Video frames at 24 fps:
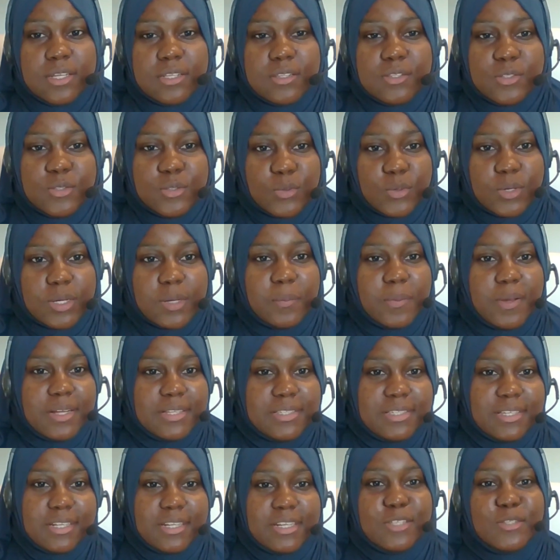Let's talk
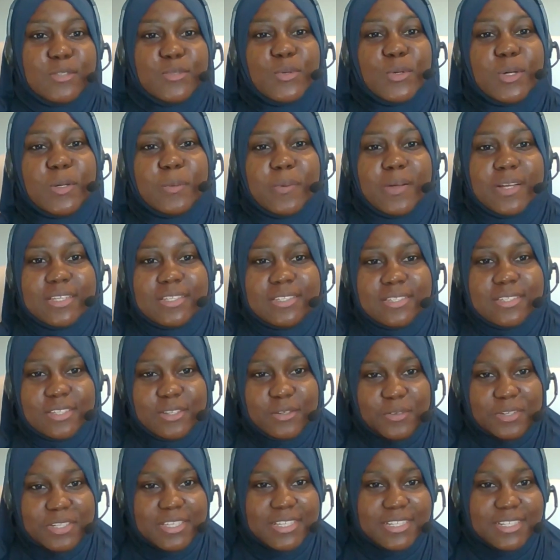about it, and let's talk about it
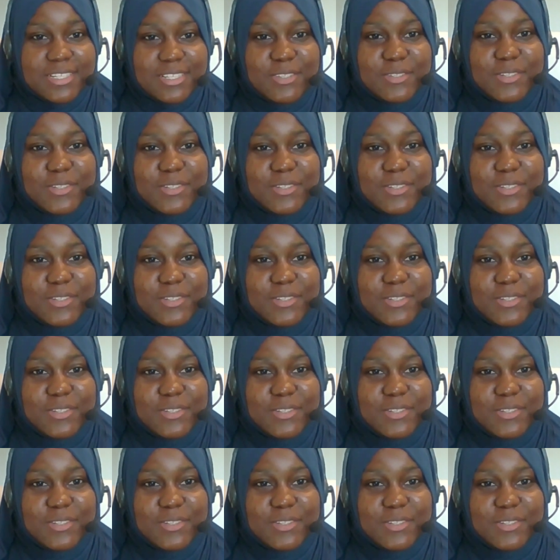seriously.